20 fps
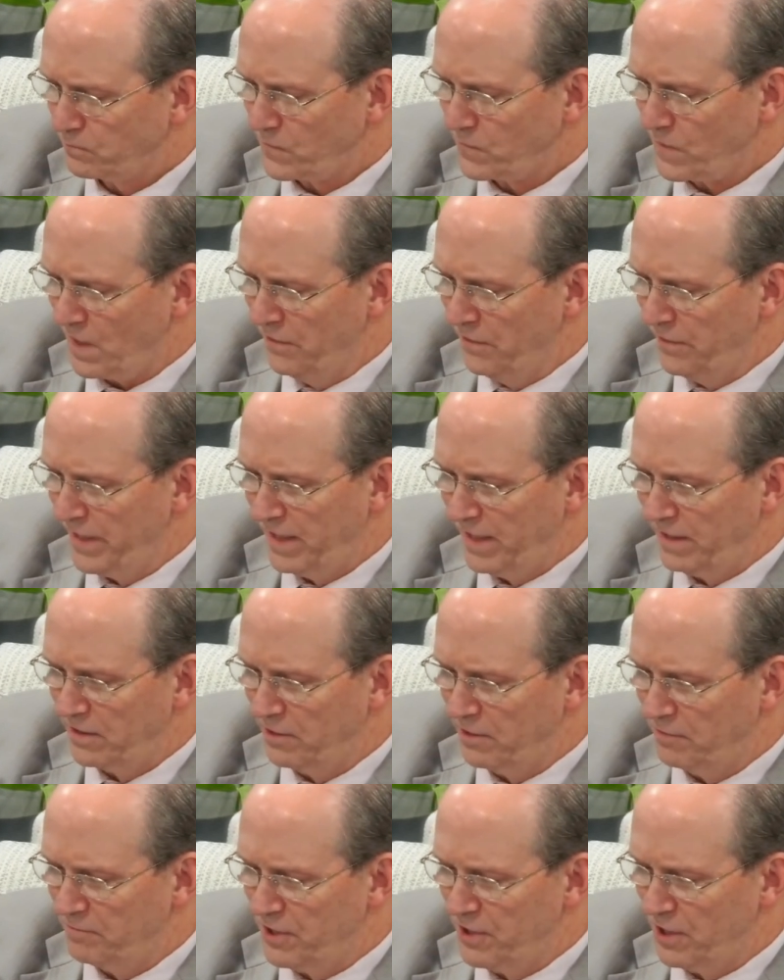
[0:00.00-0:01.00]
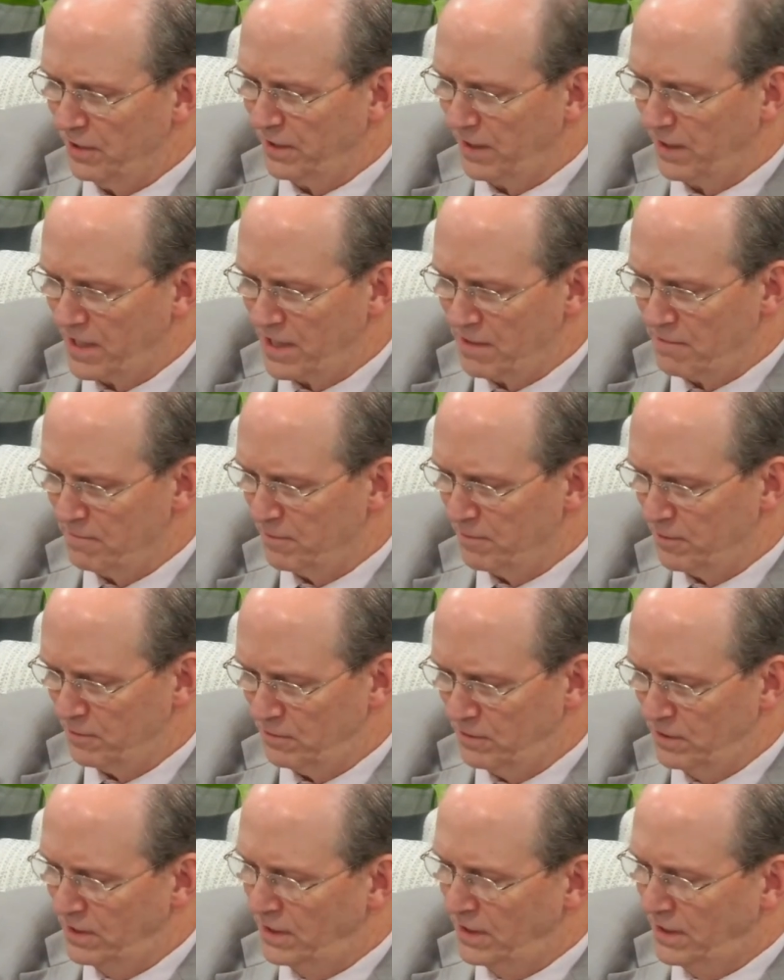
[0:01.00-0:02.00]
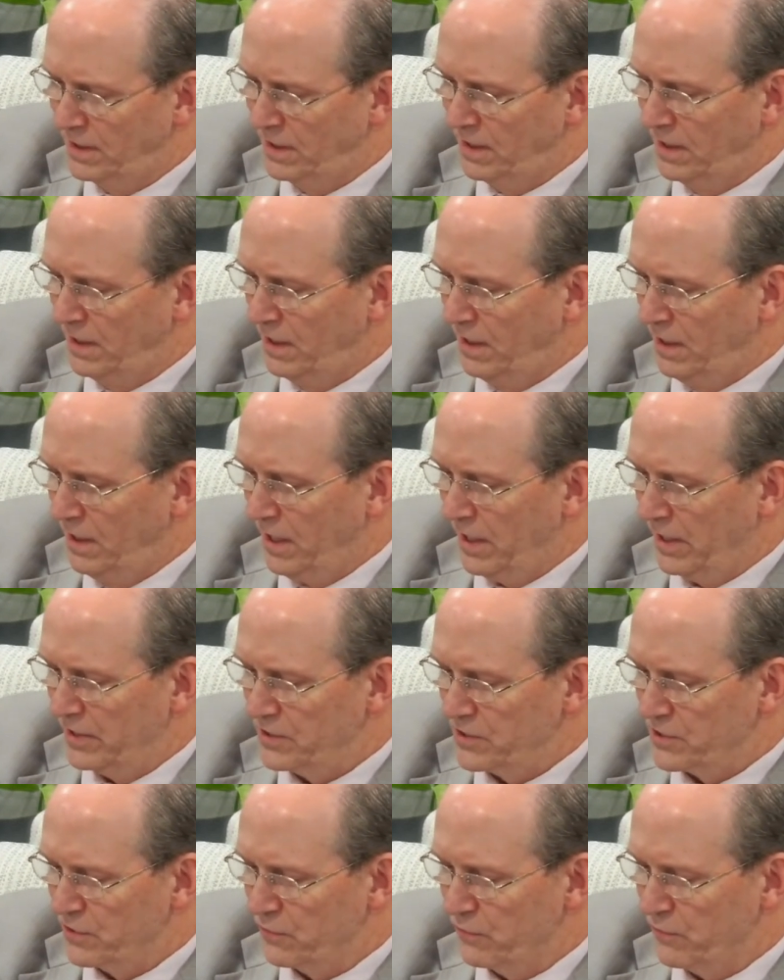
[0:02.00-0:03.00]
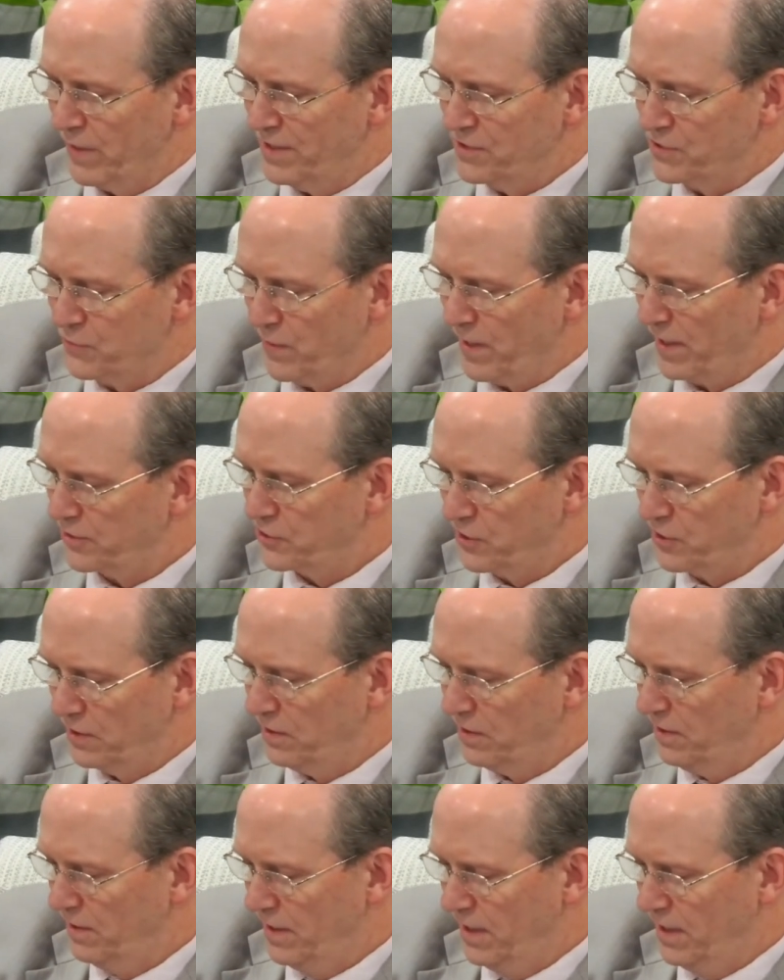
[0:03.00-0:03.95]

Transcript: and they that have done evil unto the resurrection